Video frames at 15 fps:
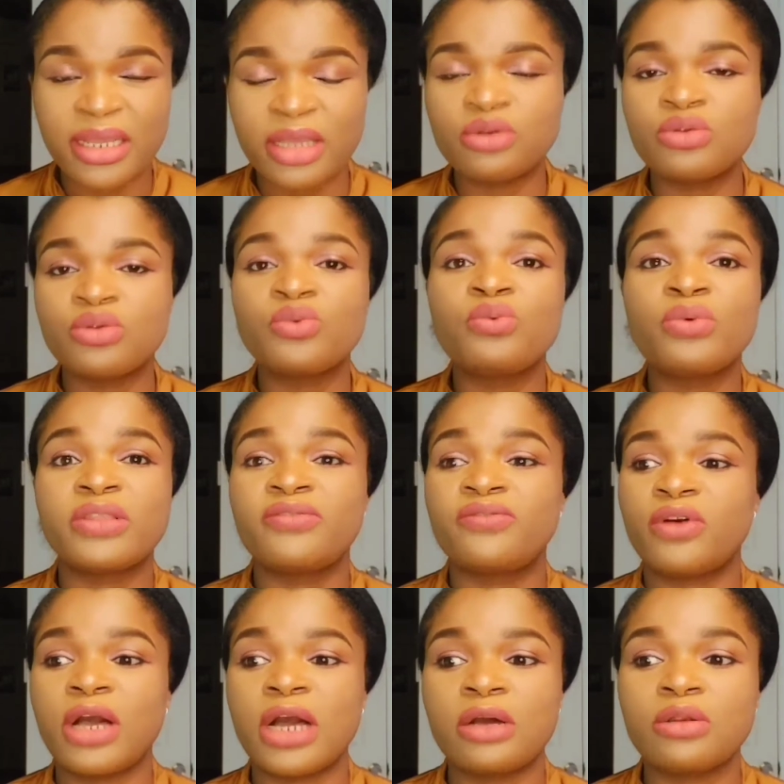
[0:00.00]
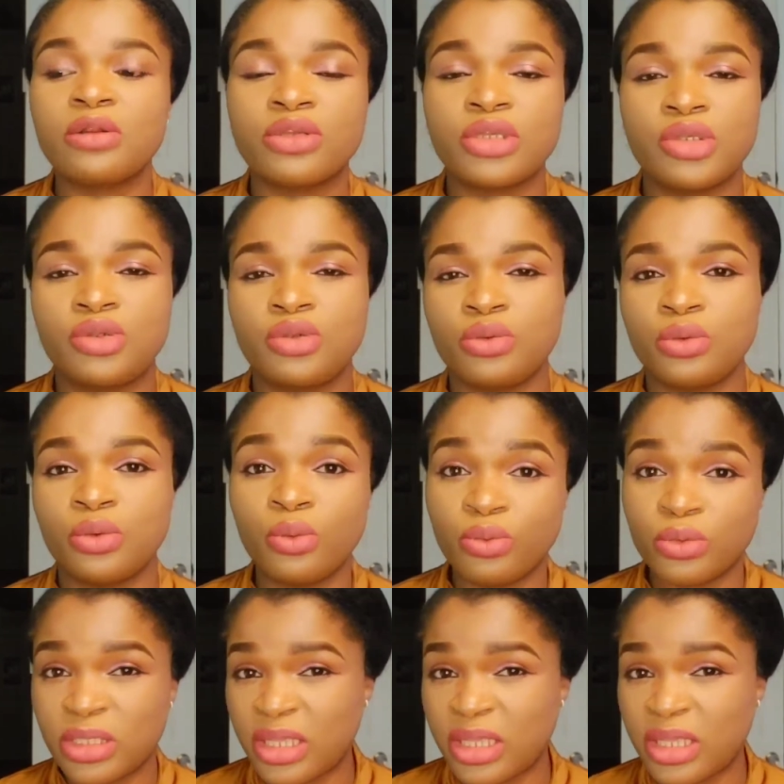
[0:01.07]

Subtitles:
I couldn't wait for how long it will